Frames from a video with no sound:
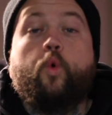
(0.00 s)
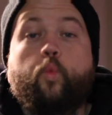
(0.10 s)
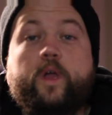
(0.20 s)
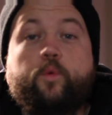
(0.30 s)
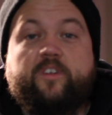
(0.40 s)

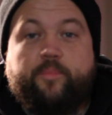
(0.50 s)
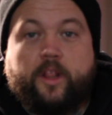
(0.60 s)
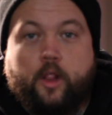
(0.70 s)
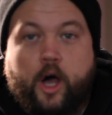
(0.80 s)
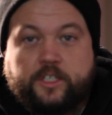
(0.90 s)
We would have
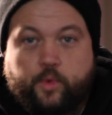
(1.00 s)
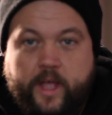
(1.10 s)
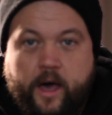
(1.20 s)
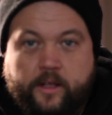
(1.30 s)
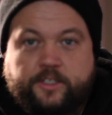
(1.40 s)
been lost
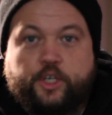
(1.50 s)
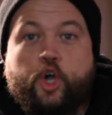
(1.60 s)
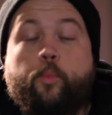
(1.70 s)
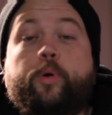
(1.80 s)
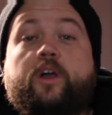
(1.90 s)
without it, so
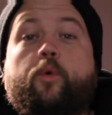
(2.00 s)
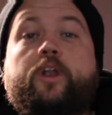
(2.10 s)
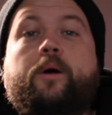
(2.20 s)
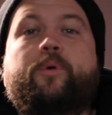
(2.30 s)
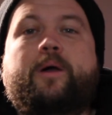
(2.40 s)
go pick one
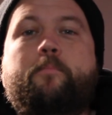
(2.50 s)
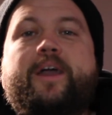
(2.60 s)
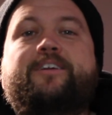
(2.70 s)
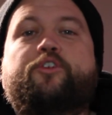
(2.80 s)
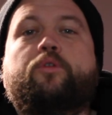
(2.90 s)
up and
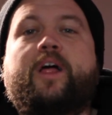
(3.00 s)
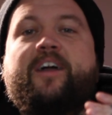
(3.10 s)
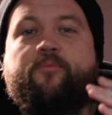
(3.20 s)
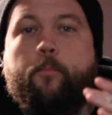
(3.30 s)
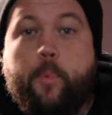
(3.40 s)
make your
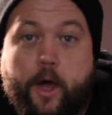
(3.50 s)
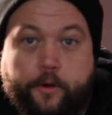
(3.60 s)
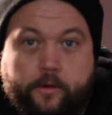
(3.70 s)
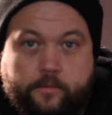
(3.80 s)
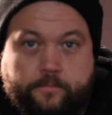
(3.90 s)
life better.